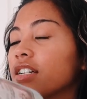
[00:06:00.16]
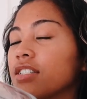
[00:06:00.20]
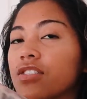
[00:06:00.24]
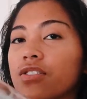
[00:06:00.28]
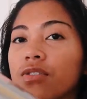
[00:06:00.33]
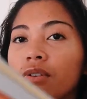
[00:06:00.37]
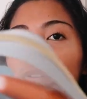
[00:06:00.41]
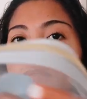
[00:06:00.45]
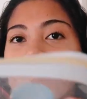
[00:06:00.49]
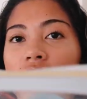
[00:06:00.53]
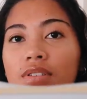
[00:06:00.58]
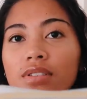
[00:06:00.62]
I
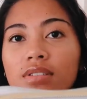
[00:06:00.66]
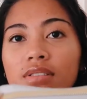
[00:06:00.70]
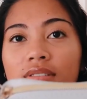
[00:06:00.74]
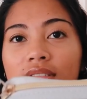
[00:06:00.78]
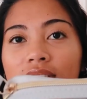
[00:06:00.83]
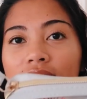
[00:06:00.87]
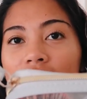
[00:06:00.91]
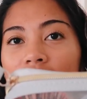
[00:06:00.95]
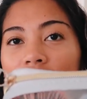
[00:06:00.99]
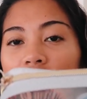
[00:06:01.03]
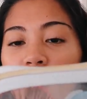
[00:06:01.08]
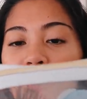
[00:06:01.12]
still have the
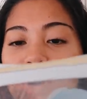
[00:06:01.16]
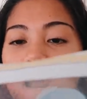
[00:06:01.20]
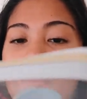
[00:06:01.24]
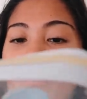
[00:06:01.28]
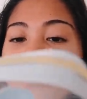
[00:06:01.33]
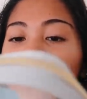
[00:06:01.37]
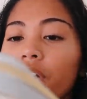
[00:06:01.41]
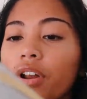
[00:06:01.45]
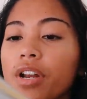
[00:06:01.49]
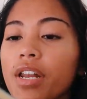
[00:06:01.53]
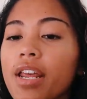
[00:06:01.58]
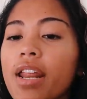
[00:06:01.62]

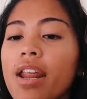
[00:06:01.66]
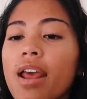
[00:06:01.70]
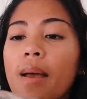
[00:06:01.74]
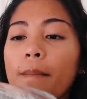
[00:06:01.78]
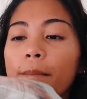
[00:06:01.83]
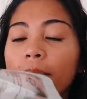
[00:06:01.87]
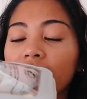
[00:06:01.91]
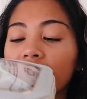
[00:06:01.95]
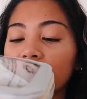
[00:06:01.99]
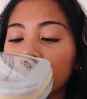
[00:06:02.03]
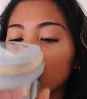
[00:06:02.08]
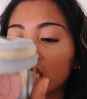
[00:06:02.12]
wrapper on it,
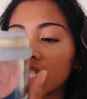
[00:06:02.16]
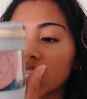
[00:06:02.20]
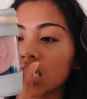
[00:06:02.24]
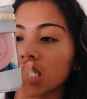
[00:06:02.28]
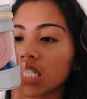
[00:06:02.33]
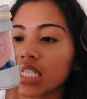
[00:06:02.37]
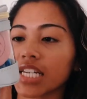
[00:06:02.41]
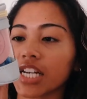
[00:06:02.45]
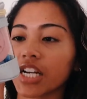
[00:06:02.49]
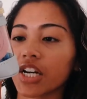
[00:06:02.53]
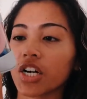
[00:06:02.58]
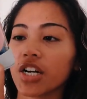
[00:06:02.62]
but it's
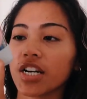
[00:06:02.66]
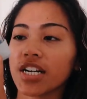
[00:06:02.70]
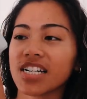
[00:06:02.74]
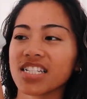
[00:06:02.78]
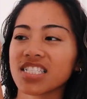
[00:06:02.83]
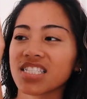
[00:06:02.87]
clear.